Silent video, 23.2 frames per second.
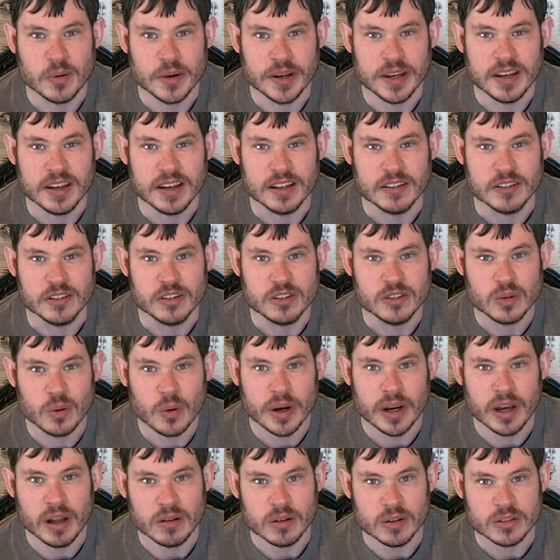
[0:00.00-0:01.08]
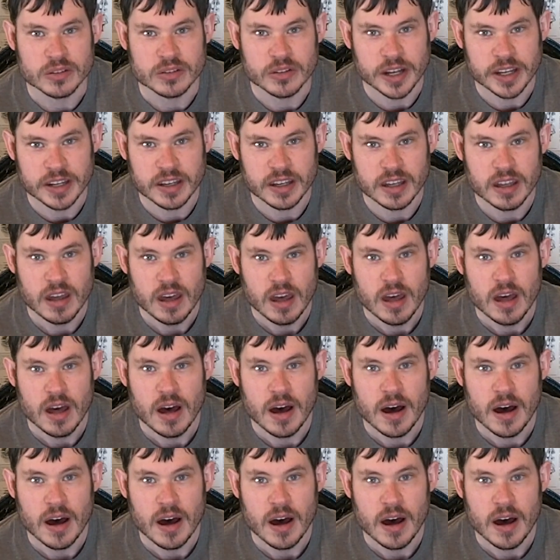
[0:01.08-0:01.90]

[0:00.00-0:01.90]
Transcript: point in the story, it looks like it.